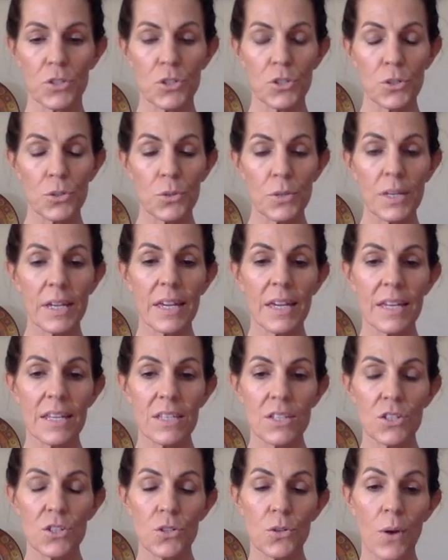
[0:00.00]
Tuning
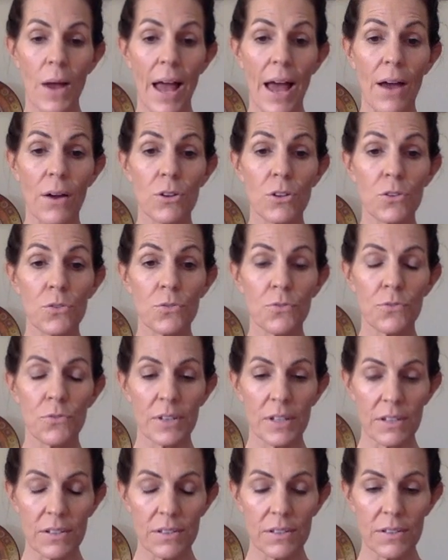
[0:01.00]
into how you
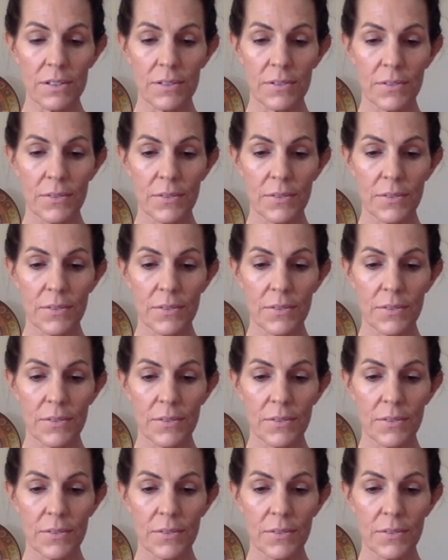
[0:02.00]
feel.